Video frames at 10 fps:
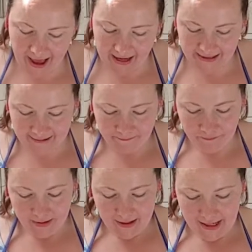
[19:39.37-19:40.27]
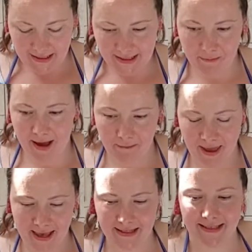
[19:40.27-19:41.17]
that into my
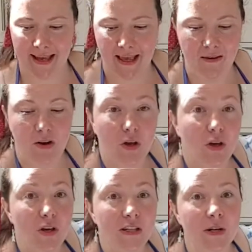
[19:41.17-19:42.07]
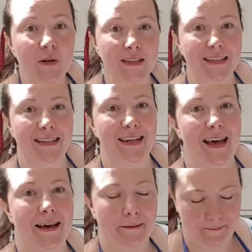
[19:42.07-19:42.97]
mix and give it a good old stir.